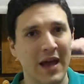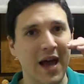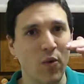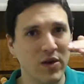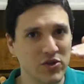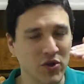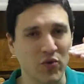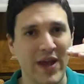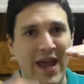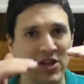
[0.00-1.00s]
I want to
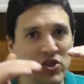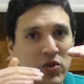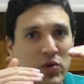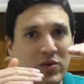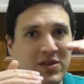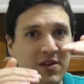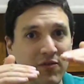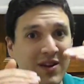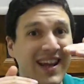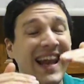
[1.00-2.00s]
create 2
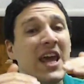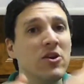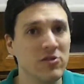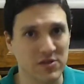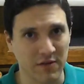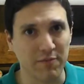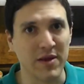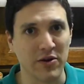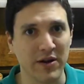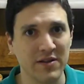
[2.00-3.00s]
different layers of
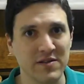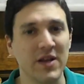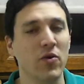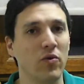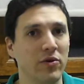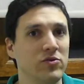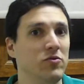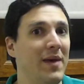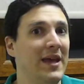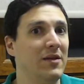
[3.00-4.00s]
bitterness in order
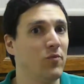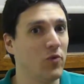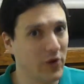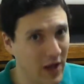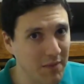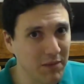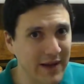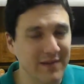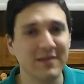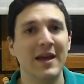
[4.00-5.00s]
to make it more
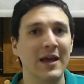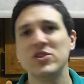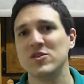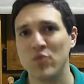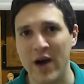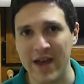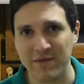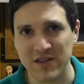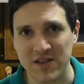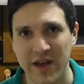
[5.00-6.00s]
complex, which is why
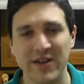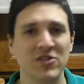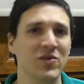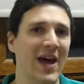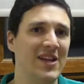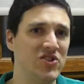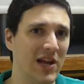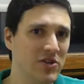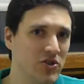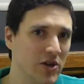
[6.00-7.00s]
I've decided to add
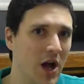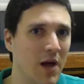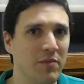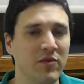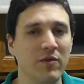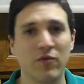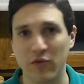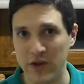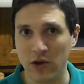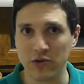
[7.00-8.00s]
Challenger hops for
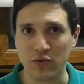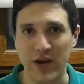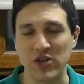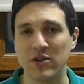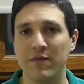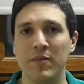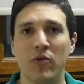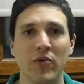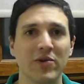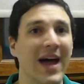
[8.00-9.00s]
the whole duration of
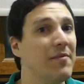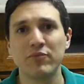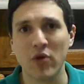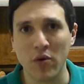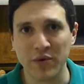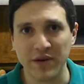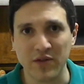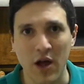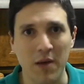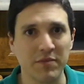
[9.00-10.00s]
the boil and
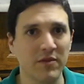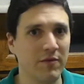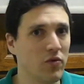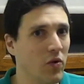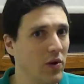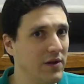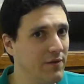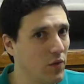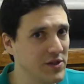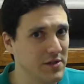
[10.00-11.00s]
Progress hops for only
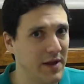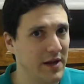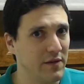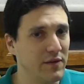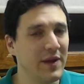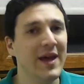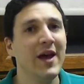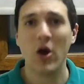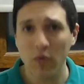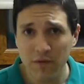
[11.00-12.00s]
40 minutes.
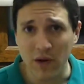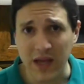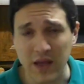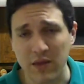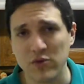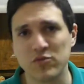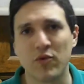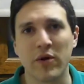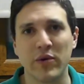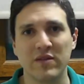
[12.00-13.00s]
Hopefully those
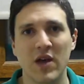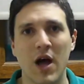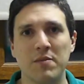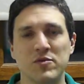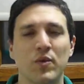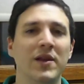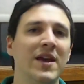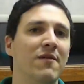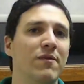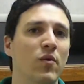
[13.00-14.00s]
Progress hops will
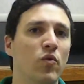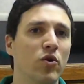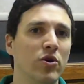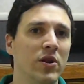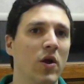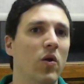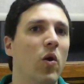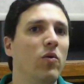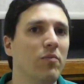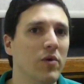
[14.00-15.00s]
give the wort
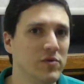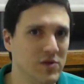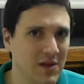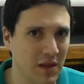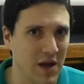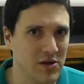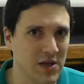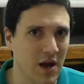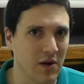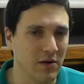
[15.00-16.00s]
almost the
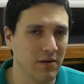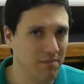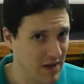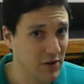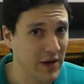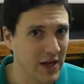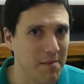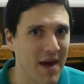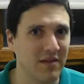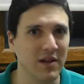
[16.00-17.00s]
entire bittering
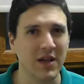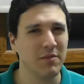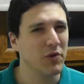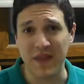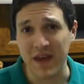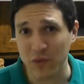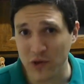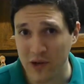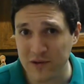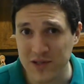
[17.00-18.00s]
capacity, but they
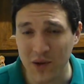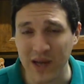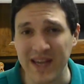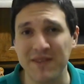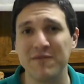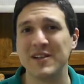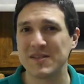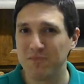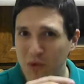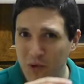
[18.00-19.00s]
will also leave a
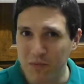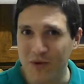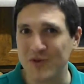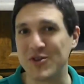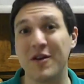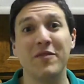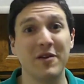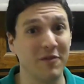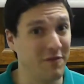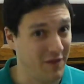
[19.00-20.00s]
small portion of
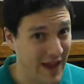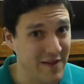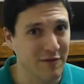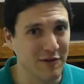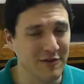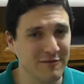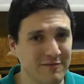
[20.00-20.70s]
their flavor.